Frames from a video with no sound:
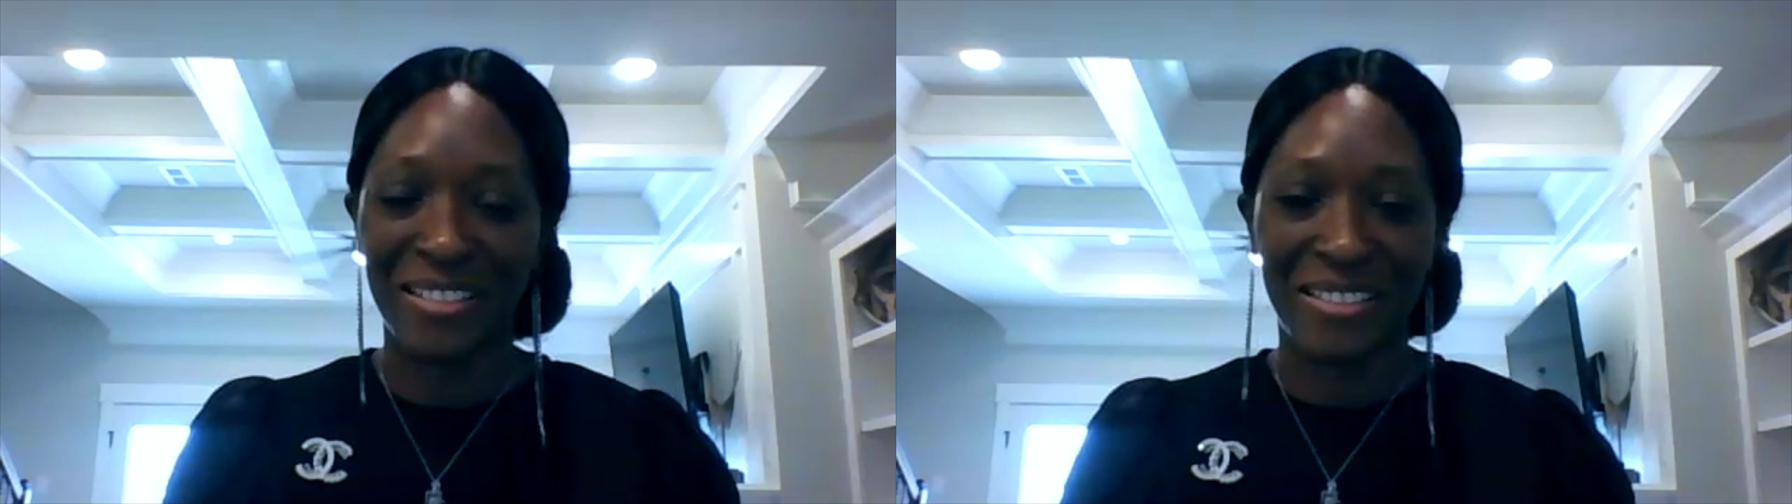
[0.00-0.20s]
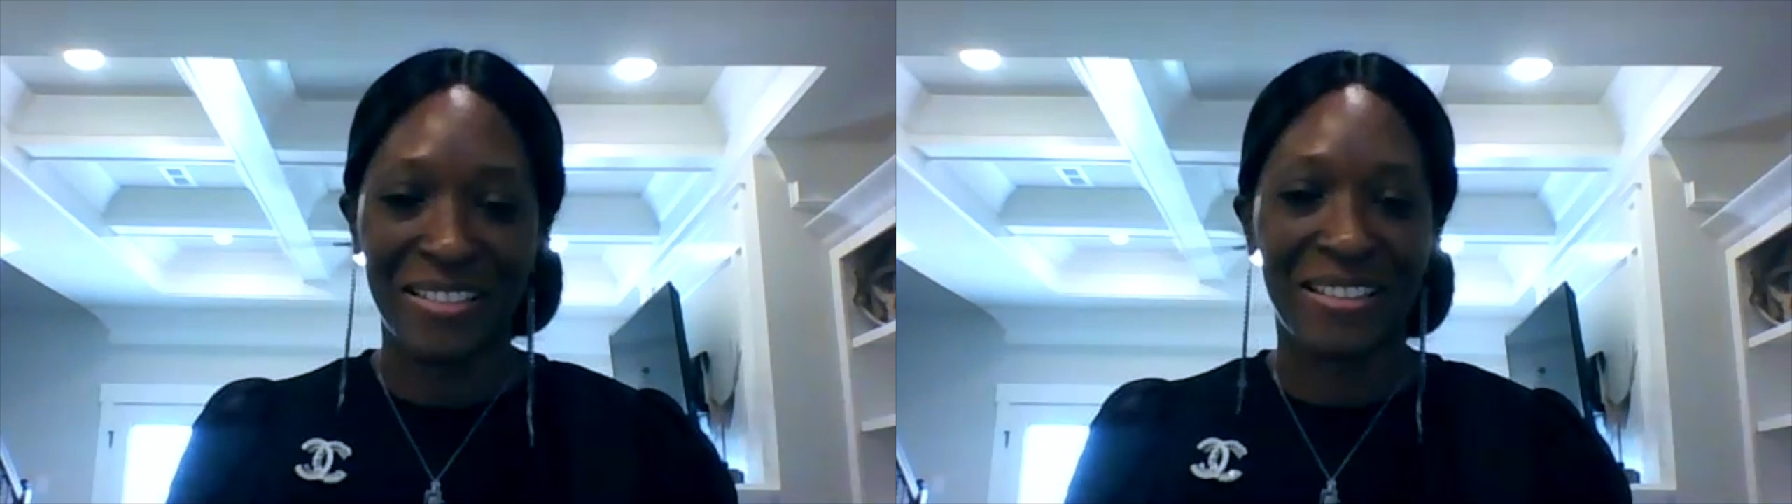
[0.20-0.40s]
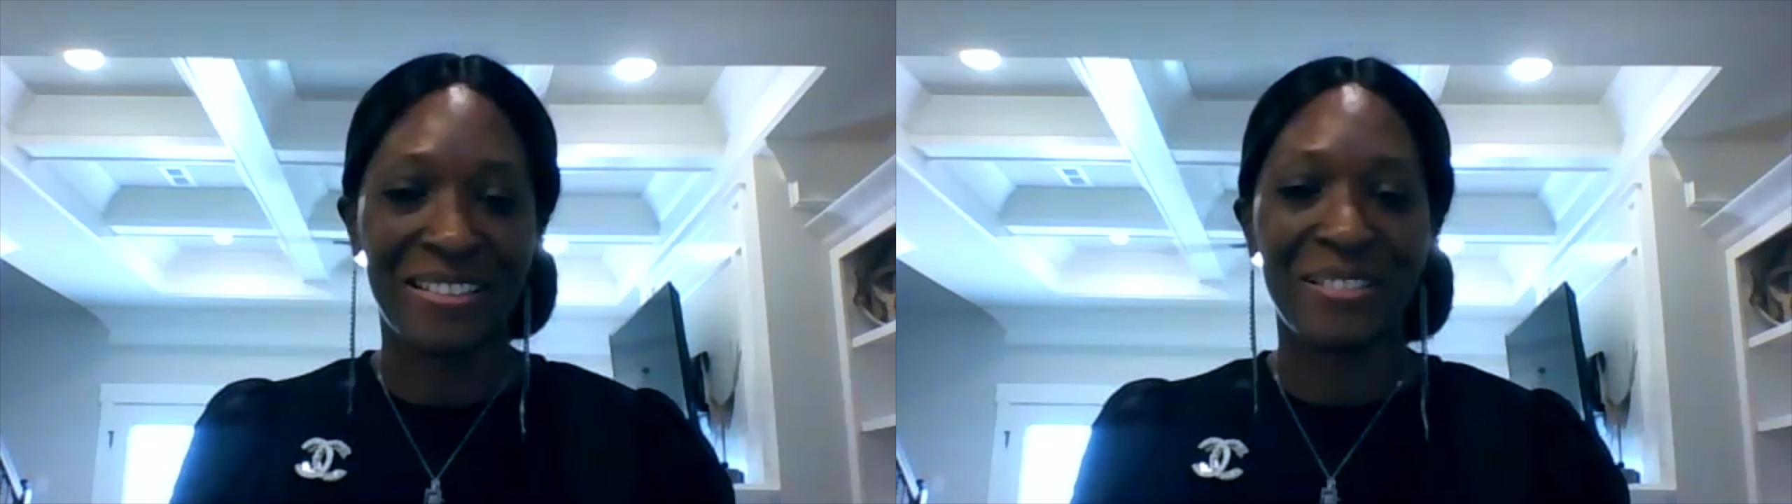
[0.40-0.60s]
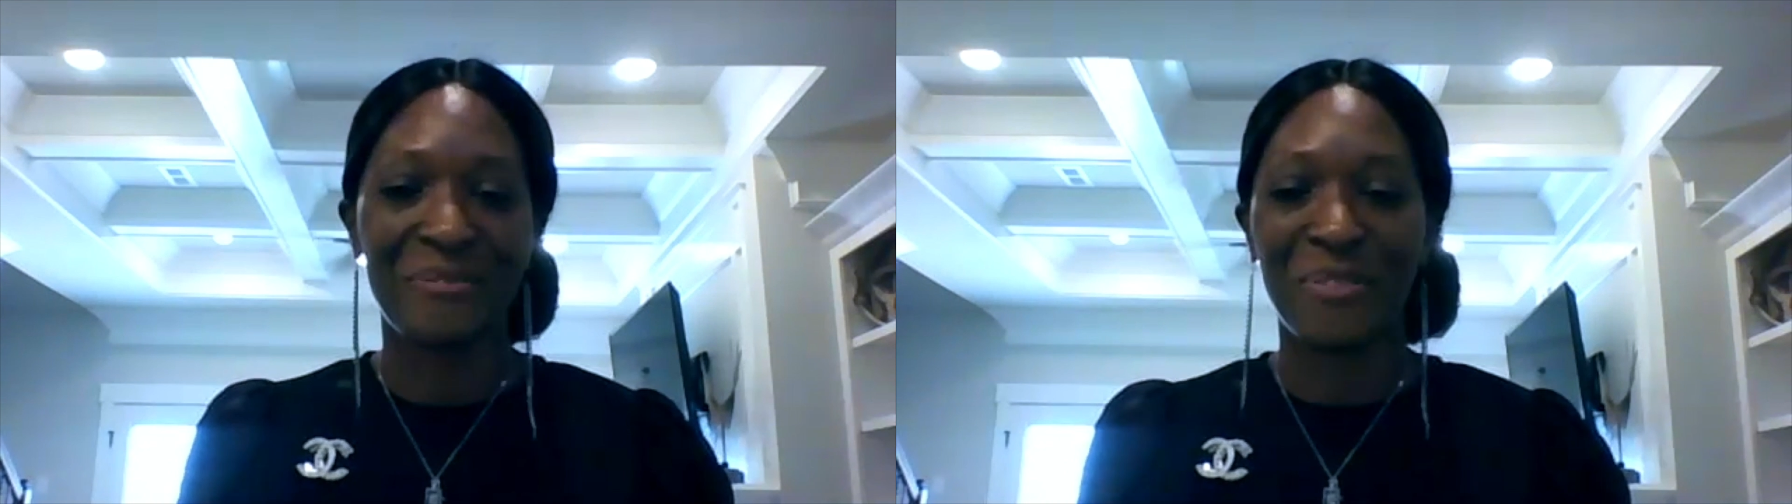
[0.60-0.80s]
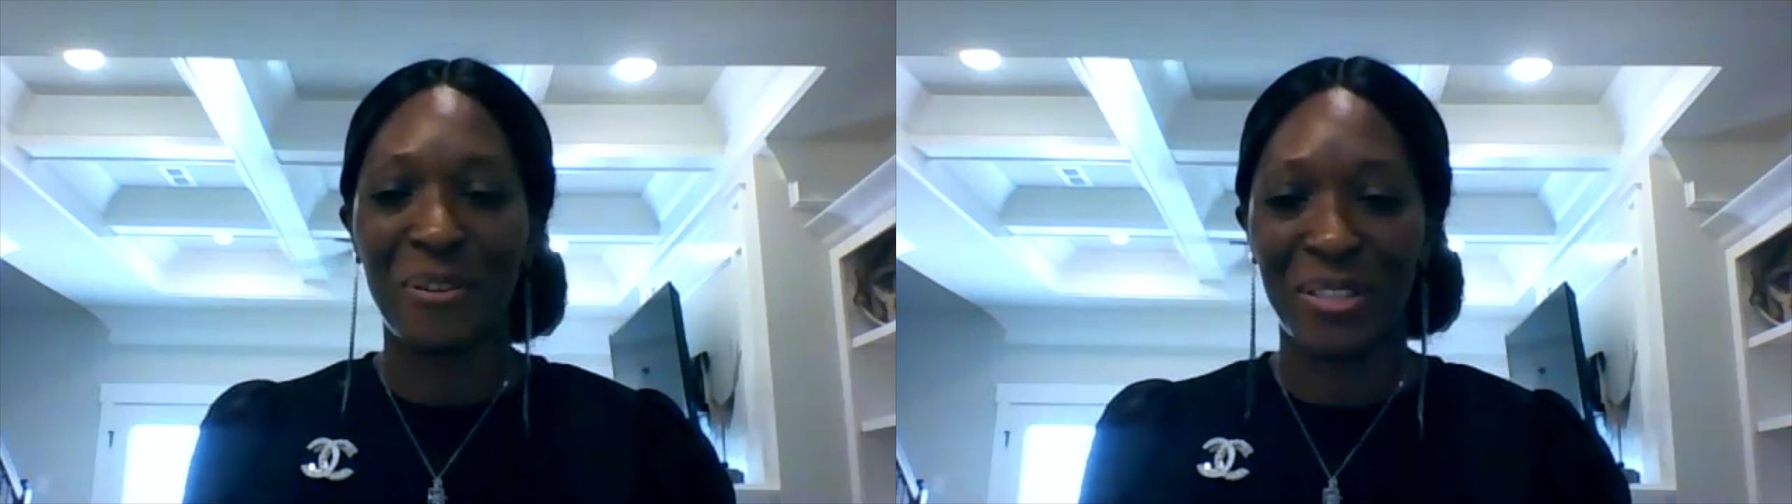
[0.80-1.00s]
I think that's the
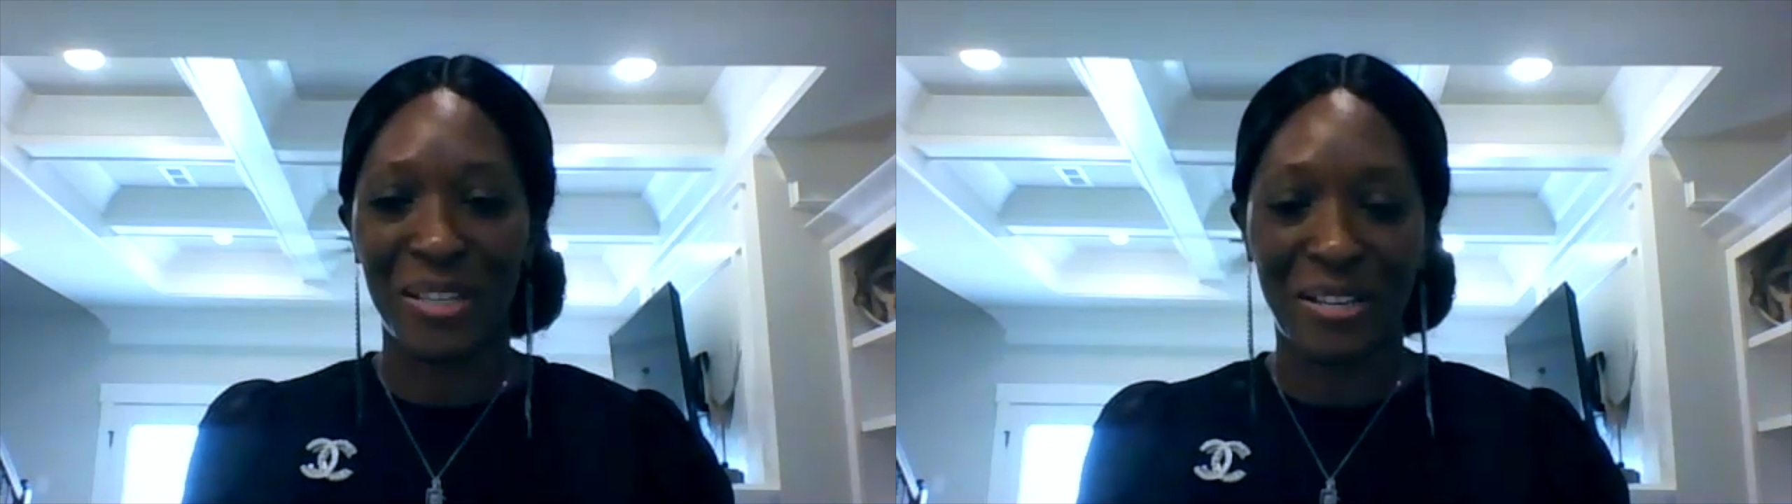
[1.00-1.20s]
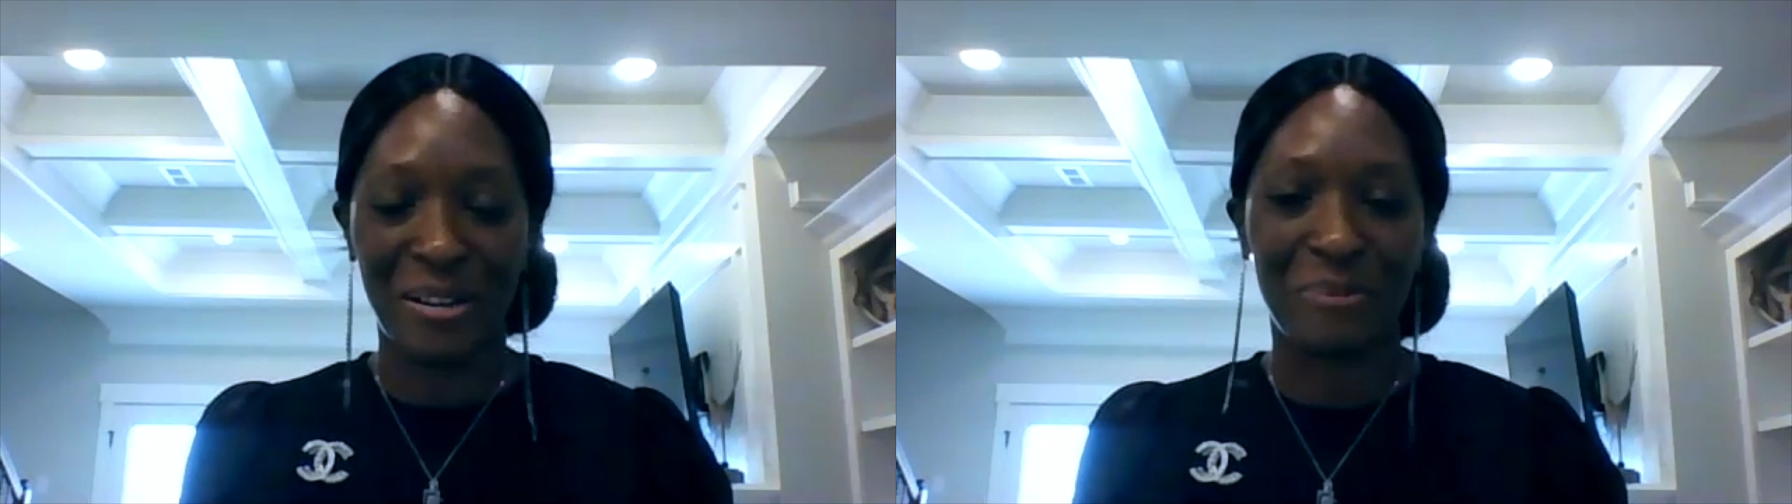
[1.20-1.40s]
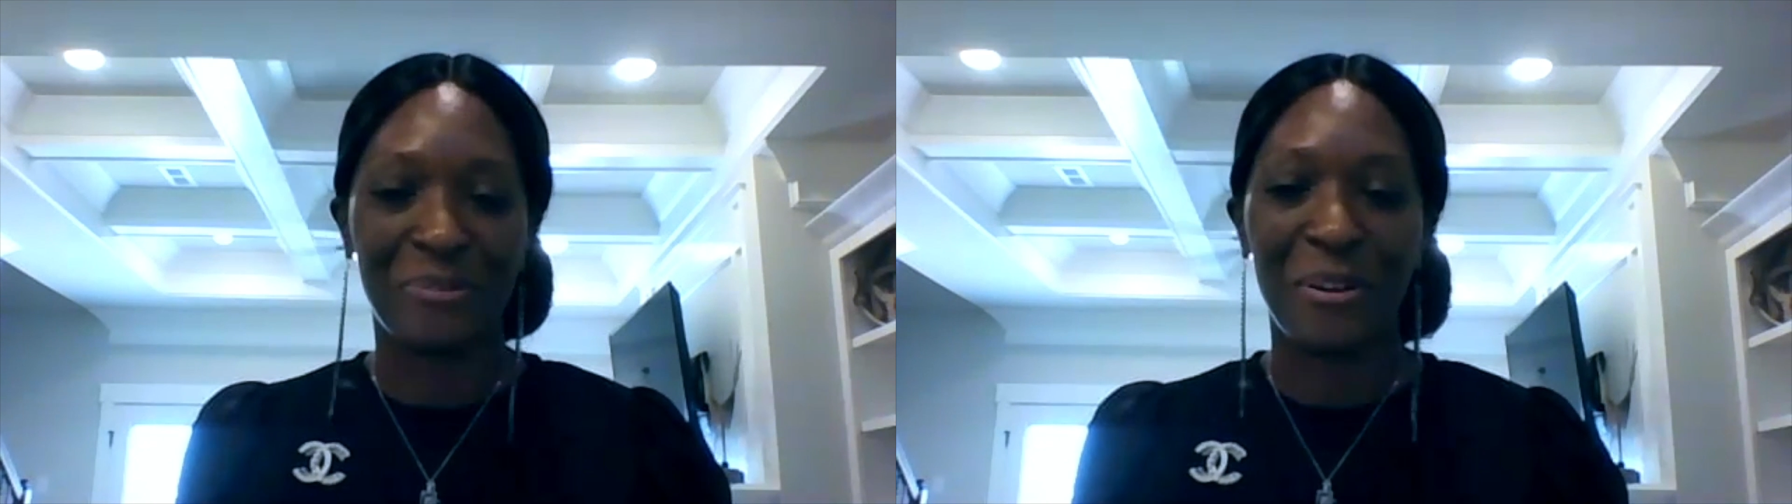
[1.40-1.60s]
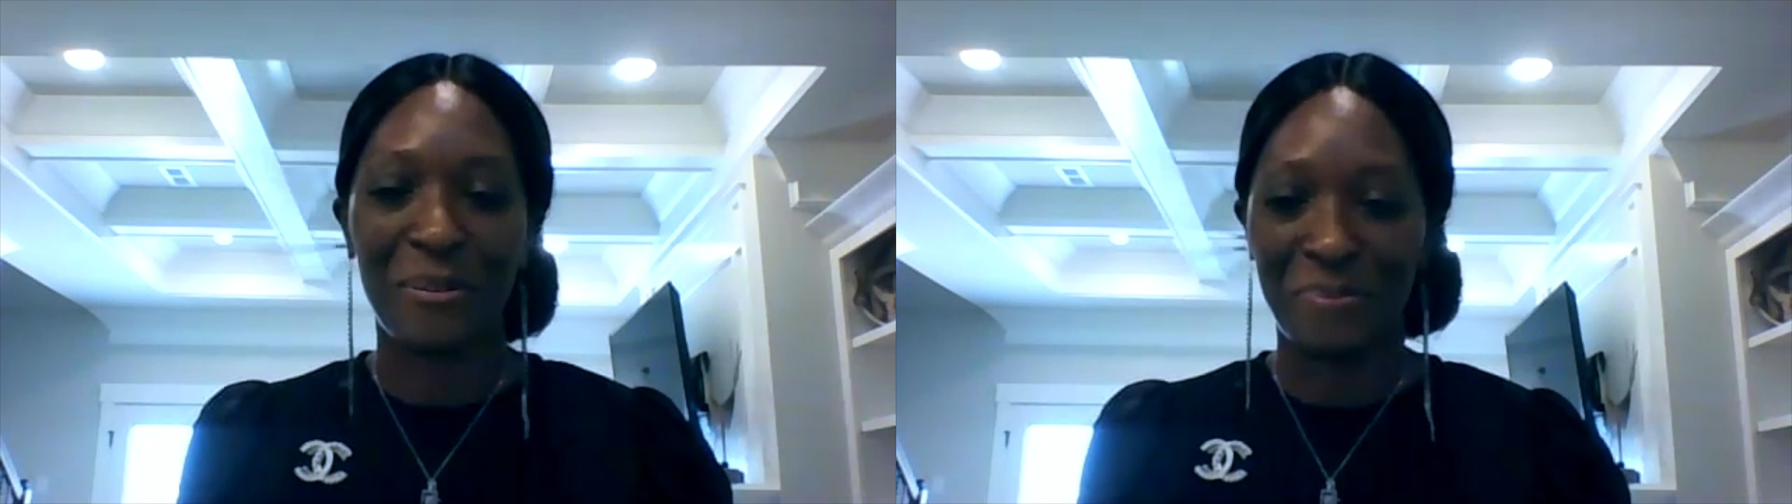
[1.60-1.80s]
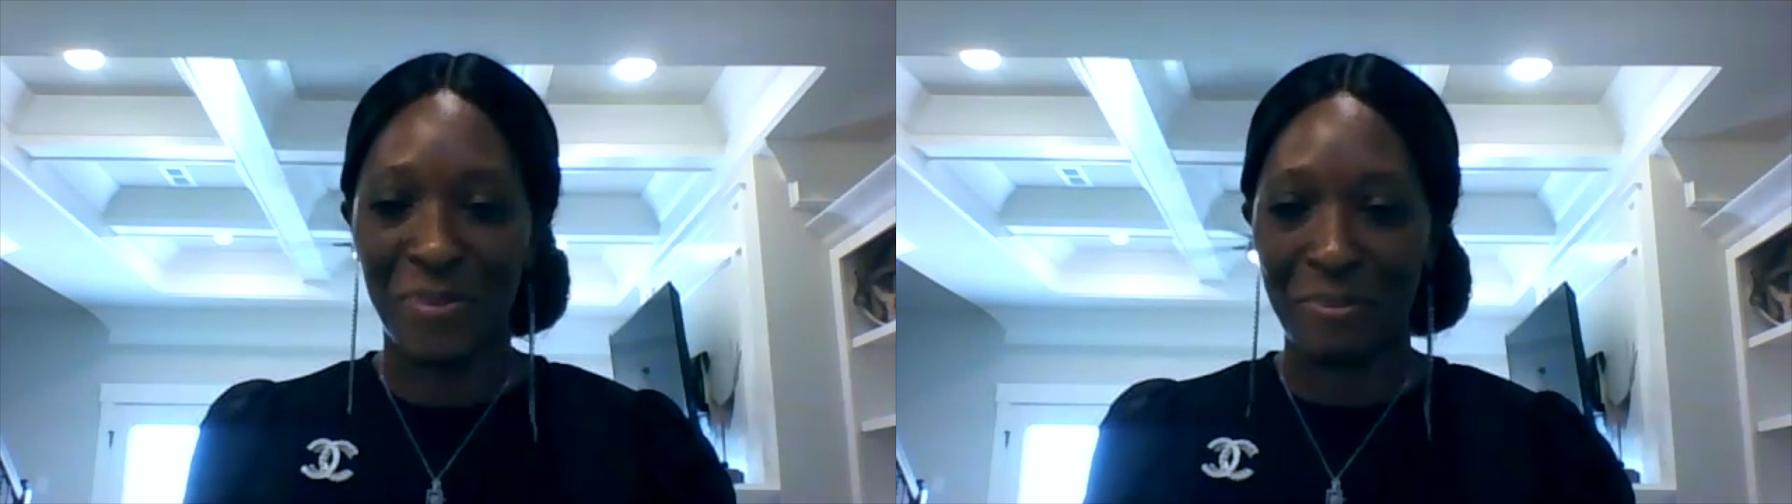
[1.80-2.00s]
flow that it comes
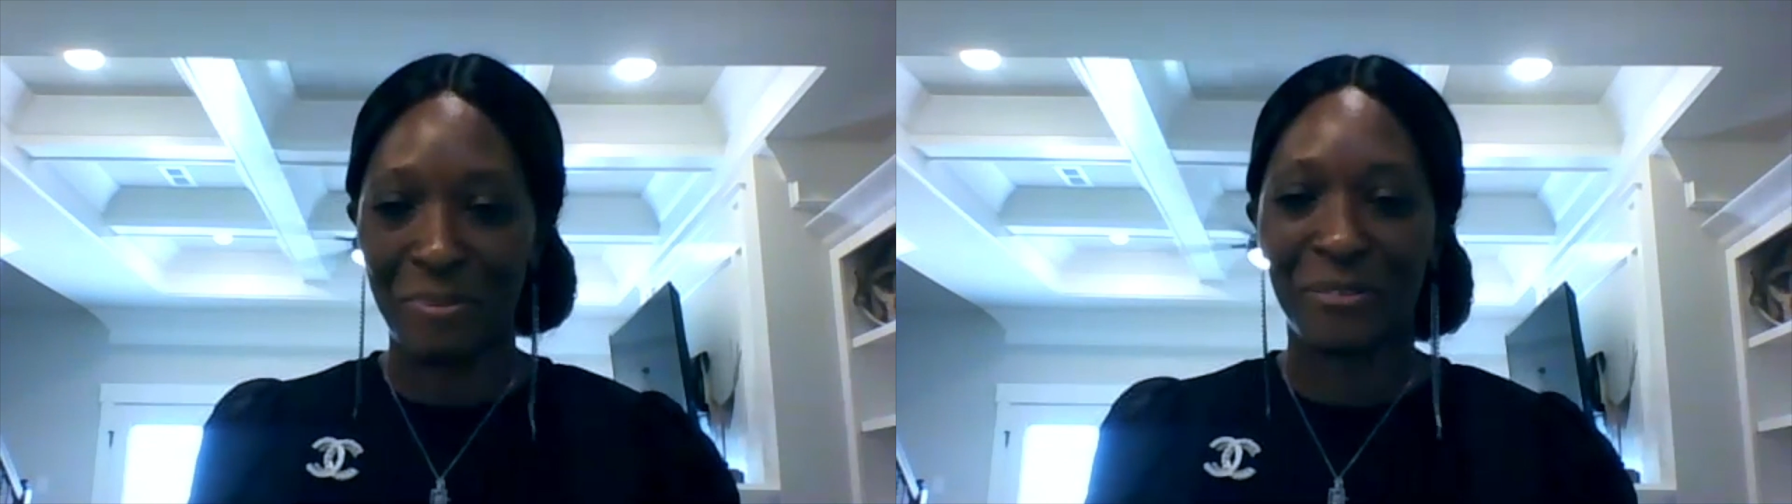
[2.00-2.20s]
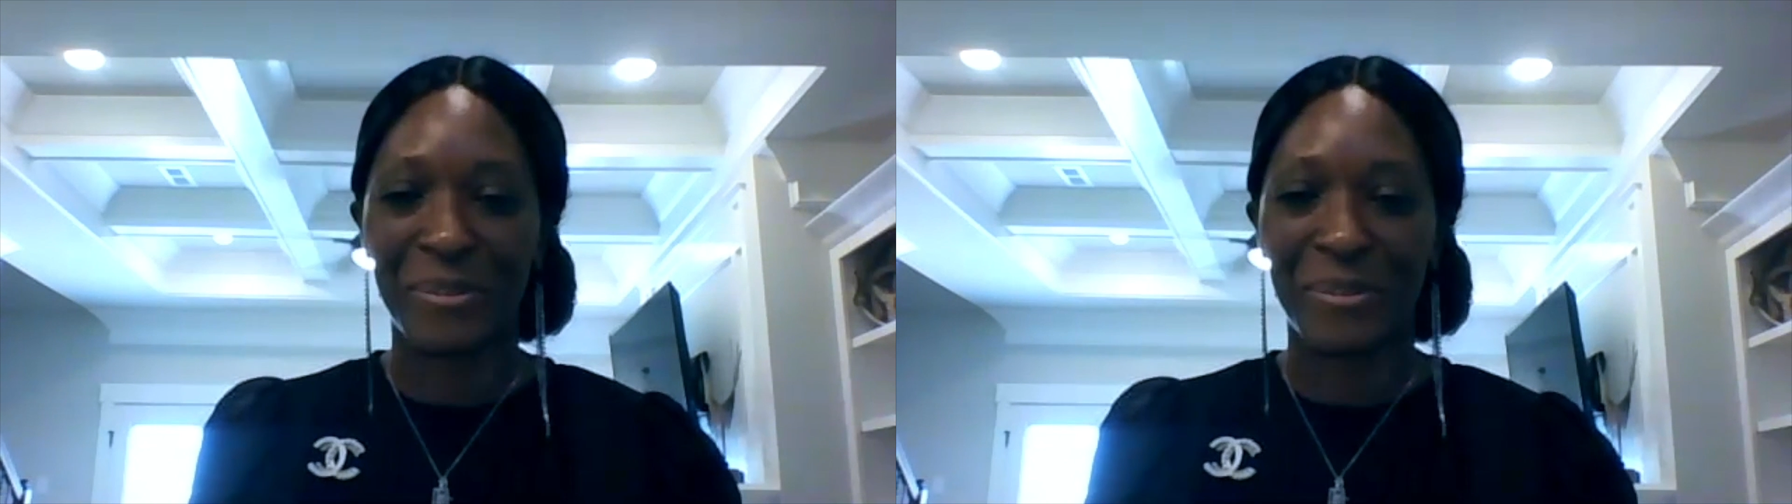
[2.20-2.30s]
from, that public